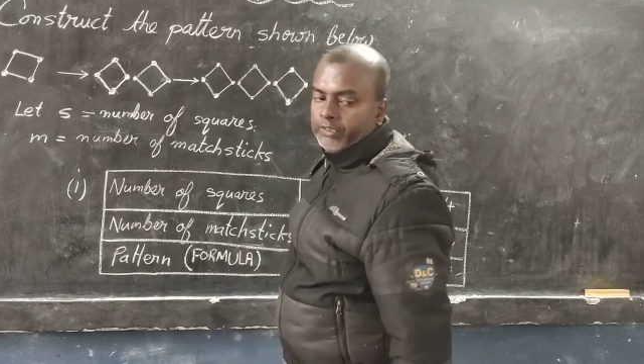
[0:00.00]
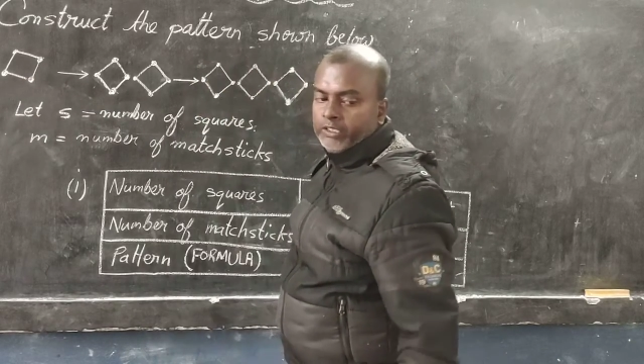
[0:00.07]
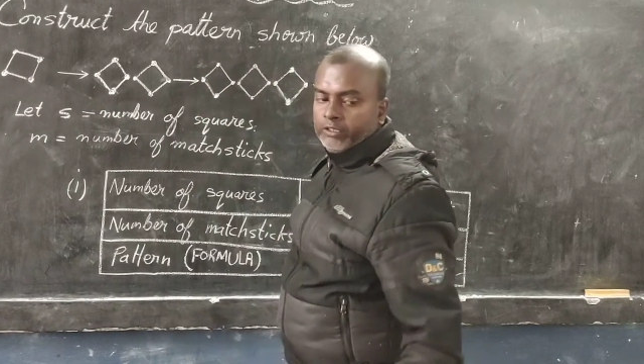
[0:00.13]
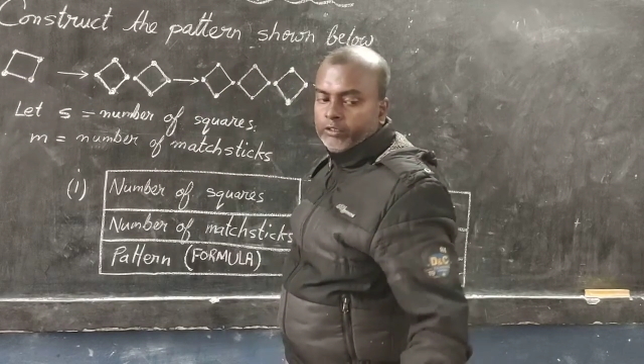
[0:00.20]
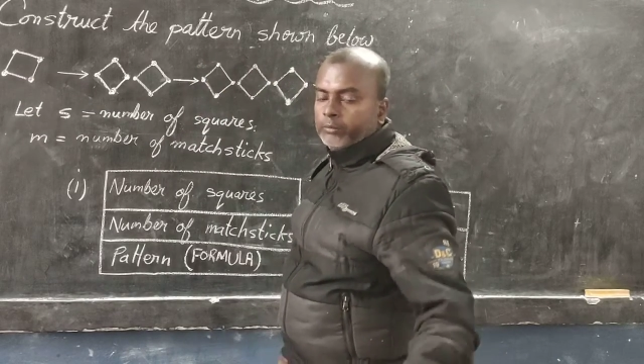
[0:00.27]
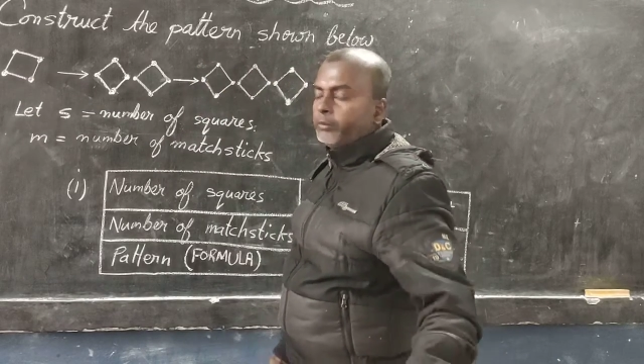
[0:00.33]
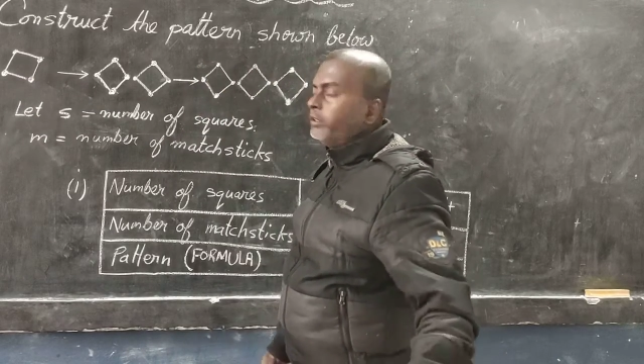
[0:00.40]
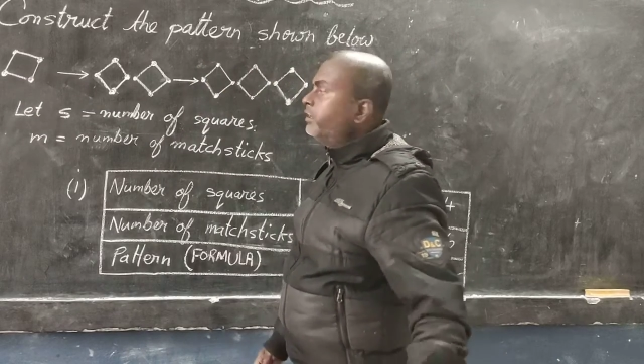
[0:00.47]
in
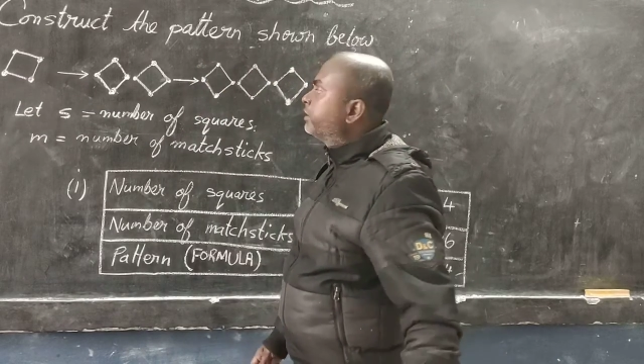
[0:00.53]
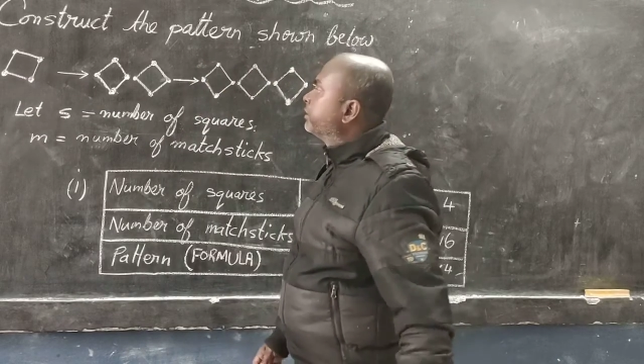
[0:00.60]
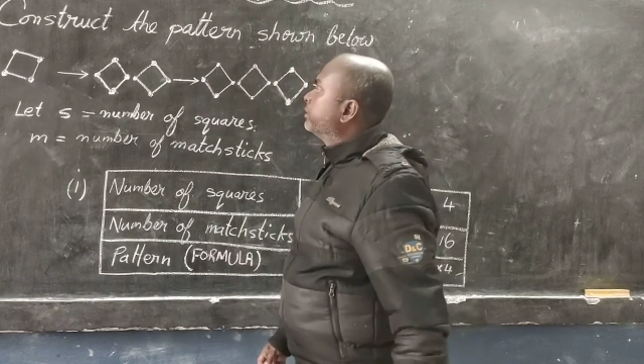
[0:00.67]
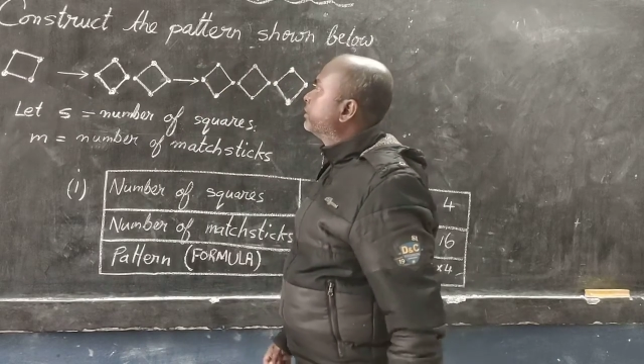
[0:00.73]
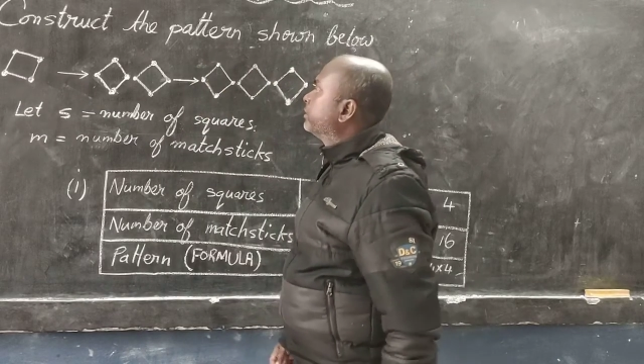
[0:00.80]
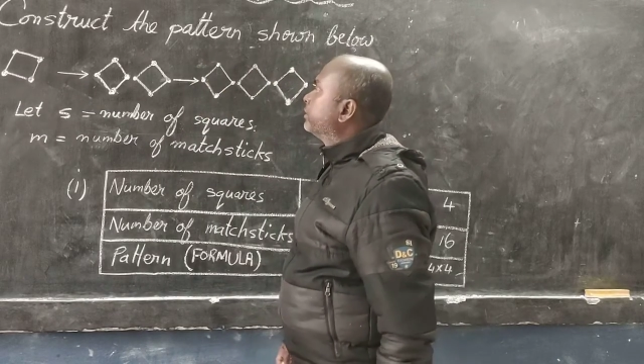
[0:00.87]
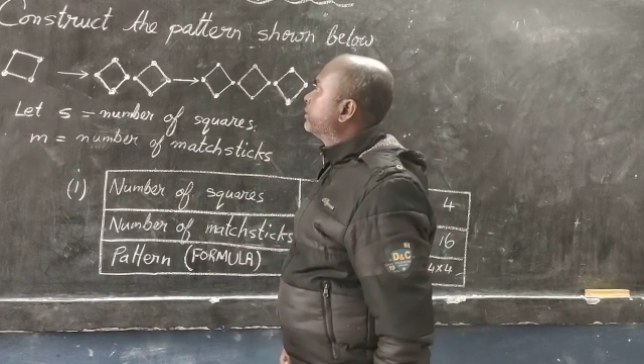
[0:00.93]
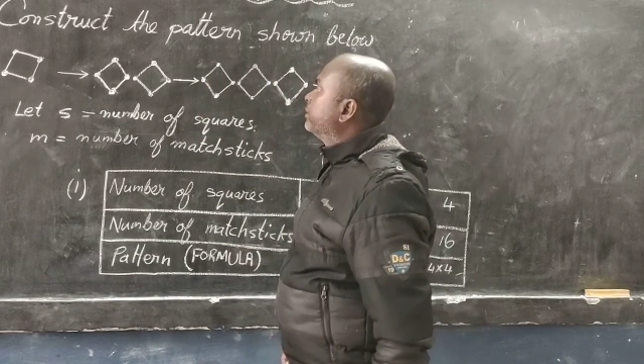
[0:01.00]
your book.
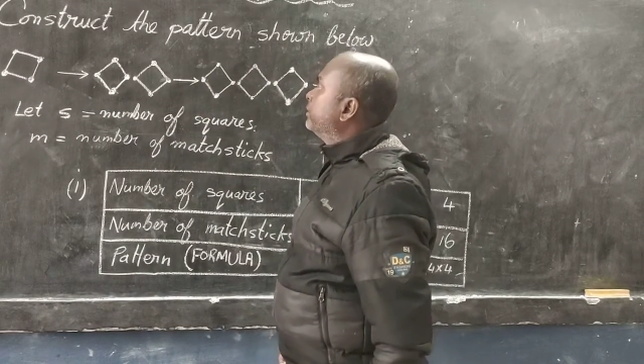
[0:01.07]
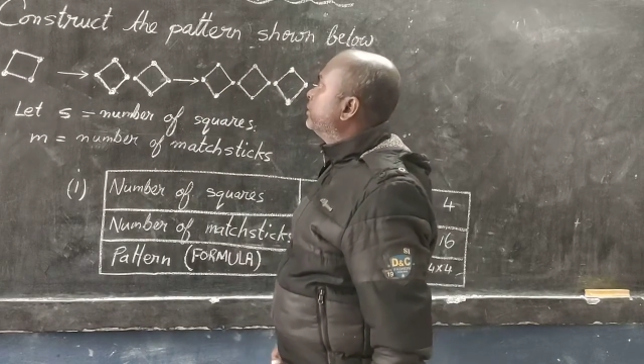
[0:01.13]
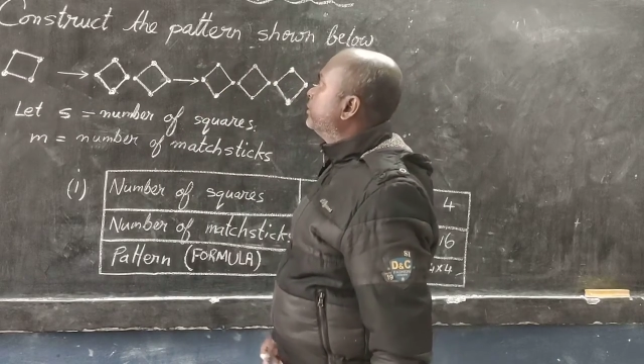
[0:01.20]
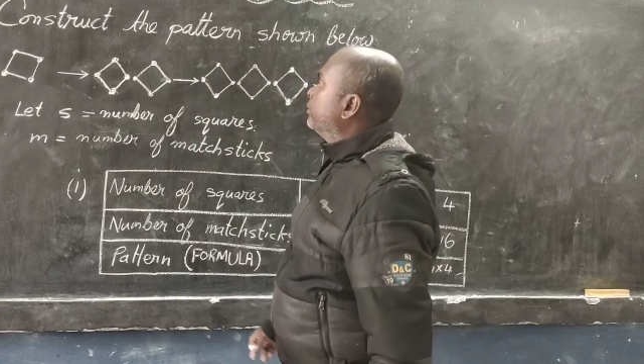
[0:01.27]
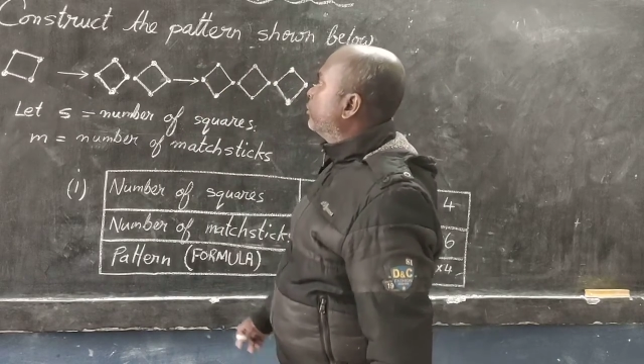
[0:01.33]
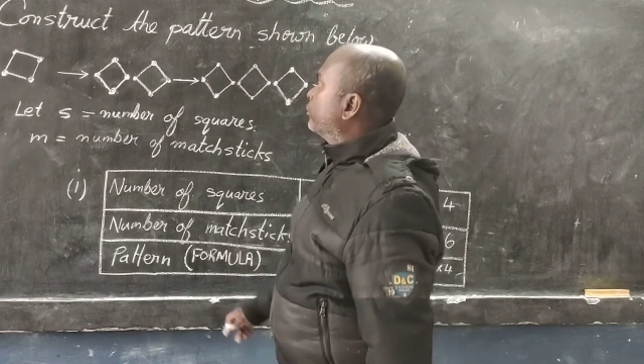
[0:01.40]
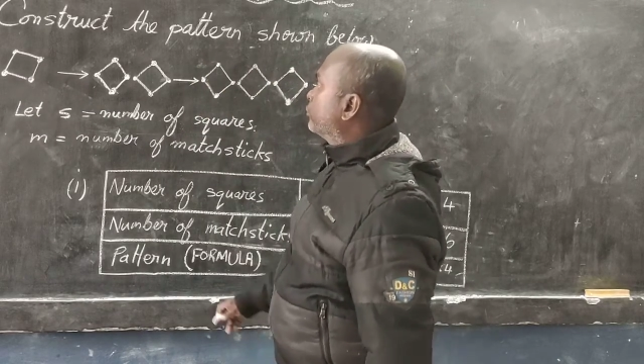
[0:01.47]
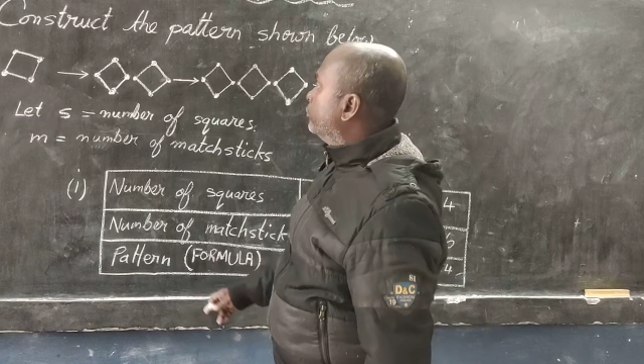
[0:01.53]

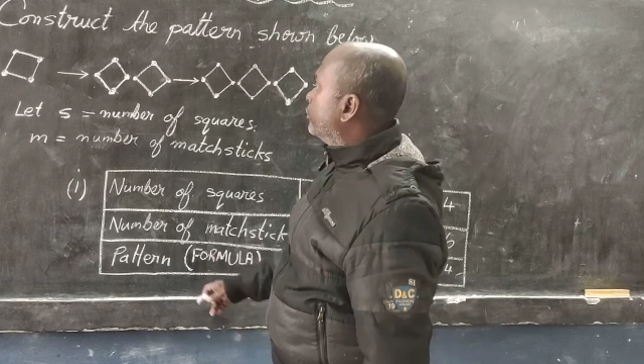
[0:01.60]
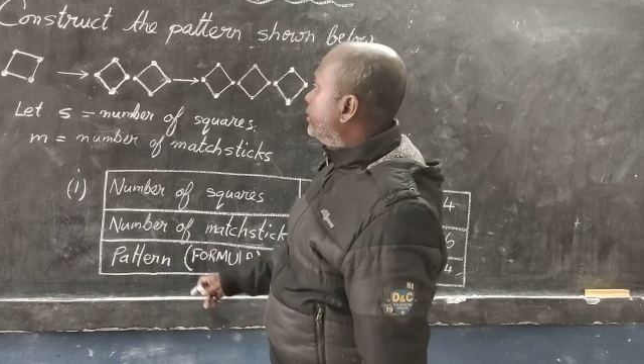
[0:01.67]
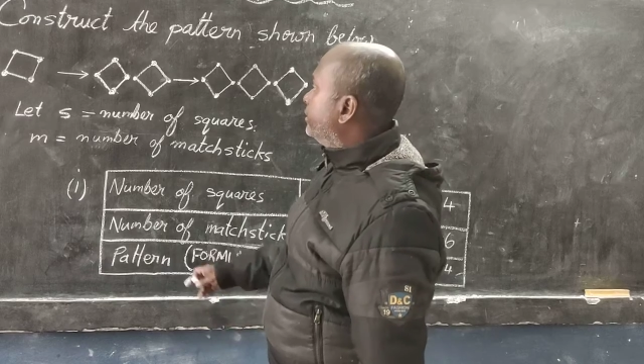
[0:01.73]
Also, you